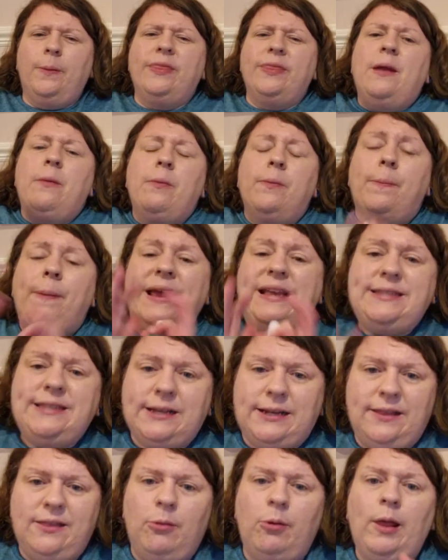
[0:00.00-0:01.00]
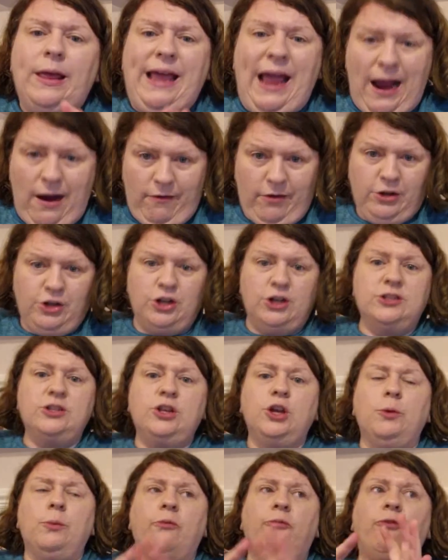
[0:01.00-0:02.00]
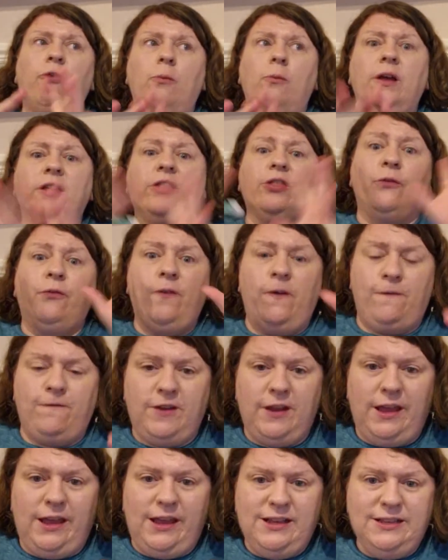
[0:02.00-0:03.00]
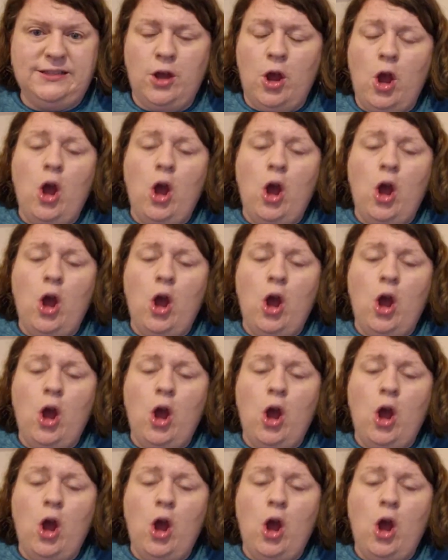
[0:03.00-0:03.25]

But they were like characters who were from like the 50s